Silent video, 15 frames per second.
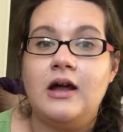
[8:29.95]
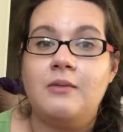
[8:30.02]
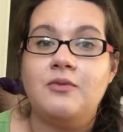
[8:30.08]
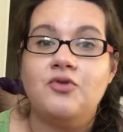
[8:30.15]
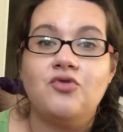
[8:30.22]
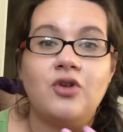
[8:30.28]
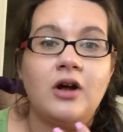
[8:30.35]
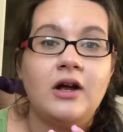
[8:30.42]
I've
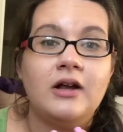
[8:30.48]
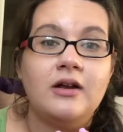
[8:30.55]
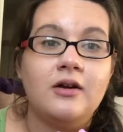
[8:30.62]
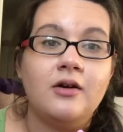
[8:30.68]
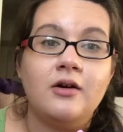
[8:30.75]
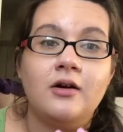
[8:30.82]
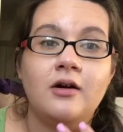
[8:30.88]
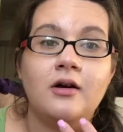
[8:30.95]
been trying to
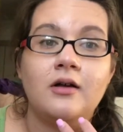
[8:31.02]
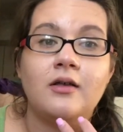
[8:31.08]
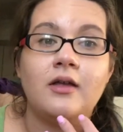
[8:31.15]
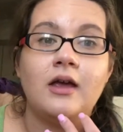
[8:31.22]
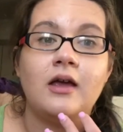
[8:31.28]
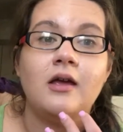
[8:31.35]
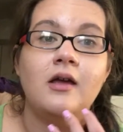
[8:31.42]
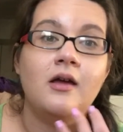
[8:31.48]
cook,
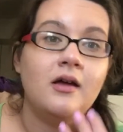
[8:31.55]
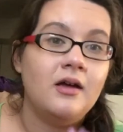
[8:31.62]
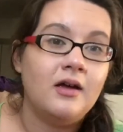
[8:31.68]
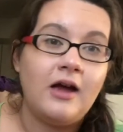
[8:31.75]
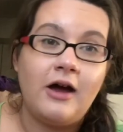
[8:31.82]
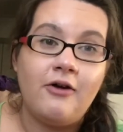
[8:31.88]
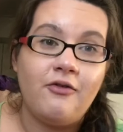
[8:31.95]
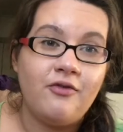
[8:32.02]
like
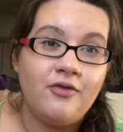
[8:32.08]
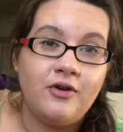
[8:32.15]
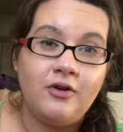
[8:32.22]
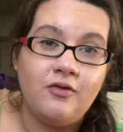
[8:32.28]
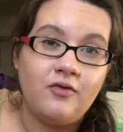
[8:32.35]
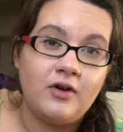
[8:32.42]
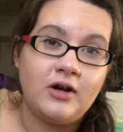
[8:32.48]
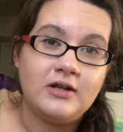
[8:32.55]
have
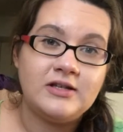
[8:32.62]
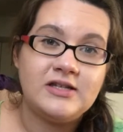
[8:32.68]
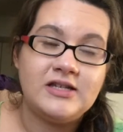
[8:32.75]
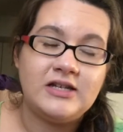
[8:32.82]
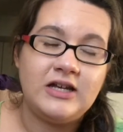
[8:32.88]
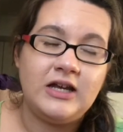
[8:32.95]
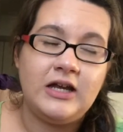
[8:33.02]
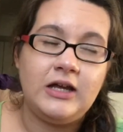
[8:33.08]
food for us
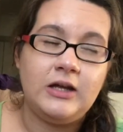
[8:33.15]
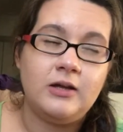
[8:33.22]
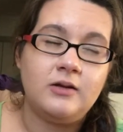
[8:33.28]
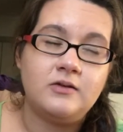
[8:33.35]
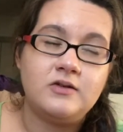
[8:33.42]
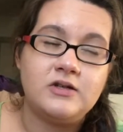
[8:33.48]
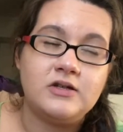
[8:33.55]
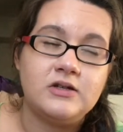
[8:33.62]
to
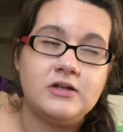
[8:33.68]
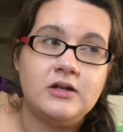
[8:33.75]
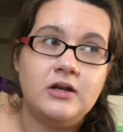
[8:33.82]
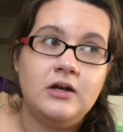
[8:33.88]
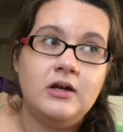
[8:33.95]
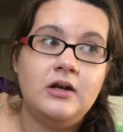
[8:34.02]
eat, just